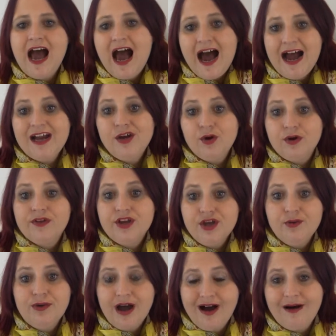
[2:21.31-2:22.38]
I know that
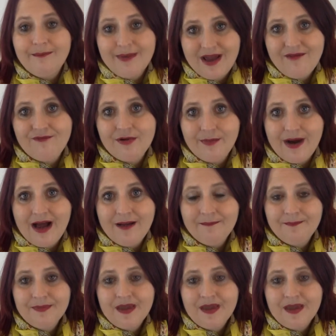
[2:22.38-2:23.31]
you can't be everywhere.